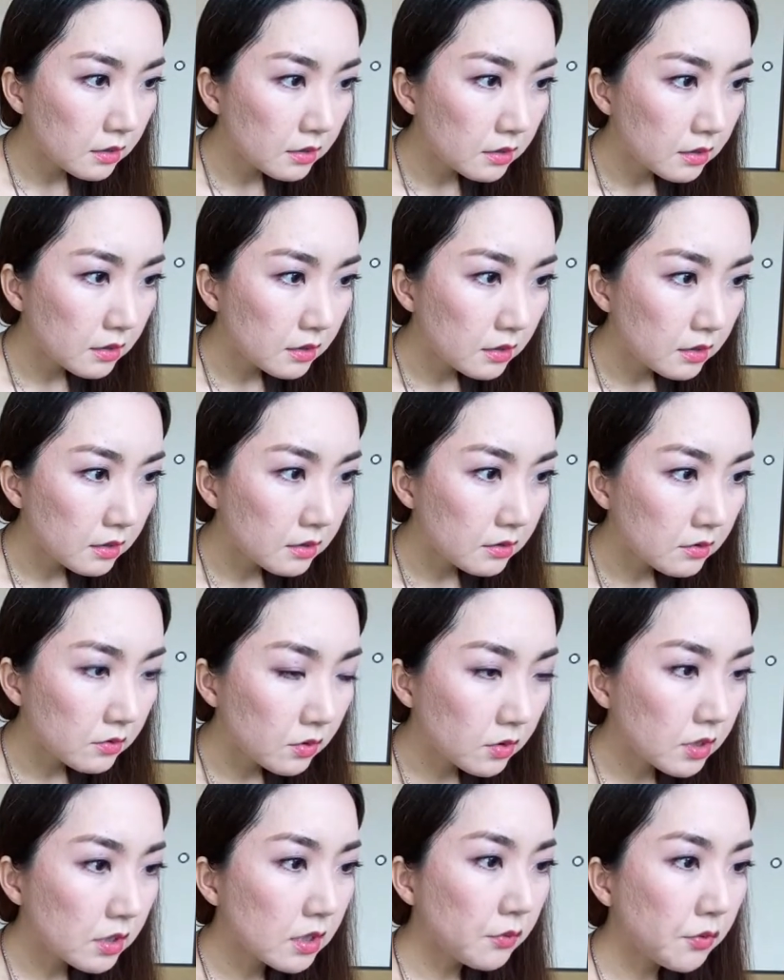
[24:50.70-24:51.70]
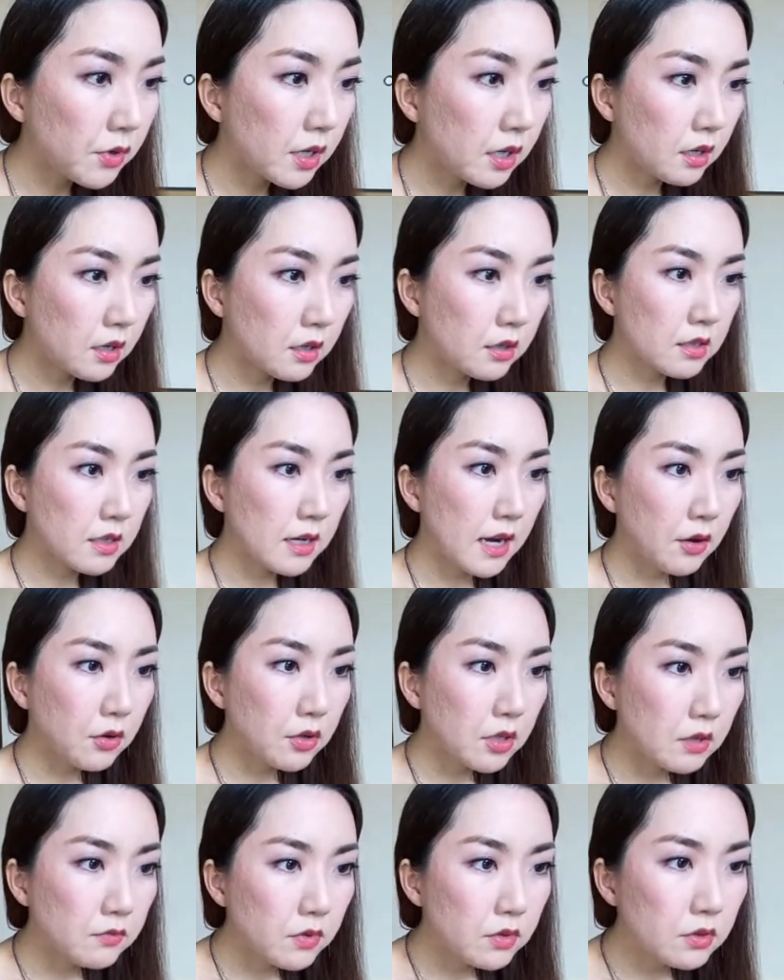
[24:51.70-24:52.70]
In Okinawa are now
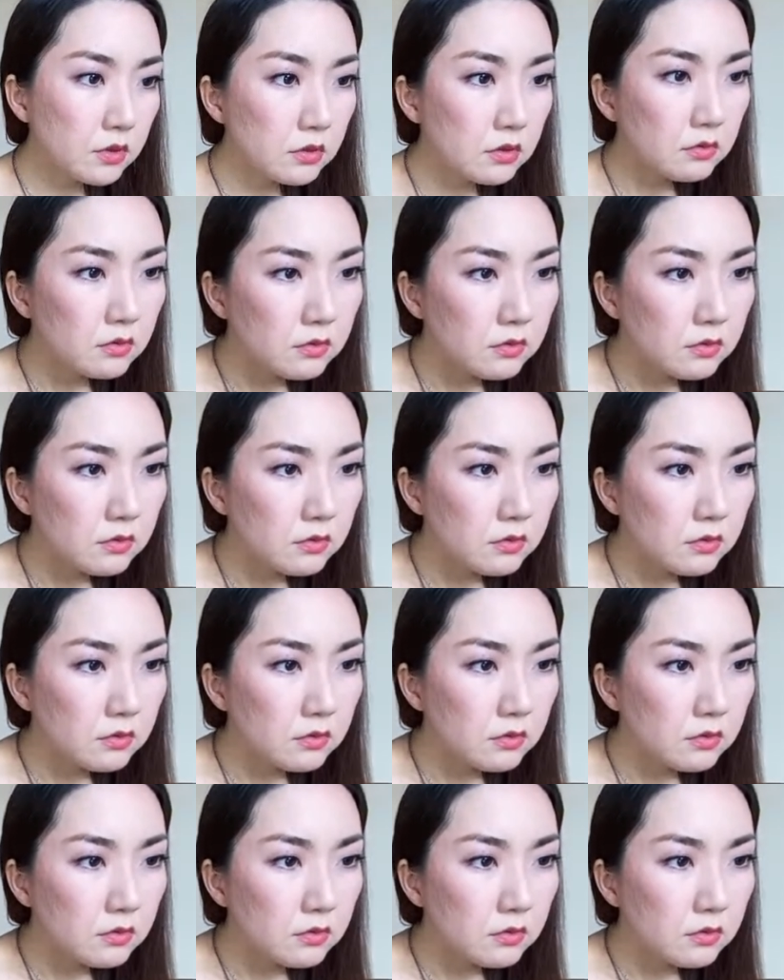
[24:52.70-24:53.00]
even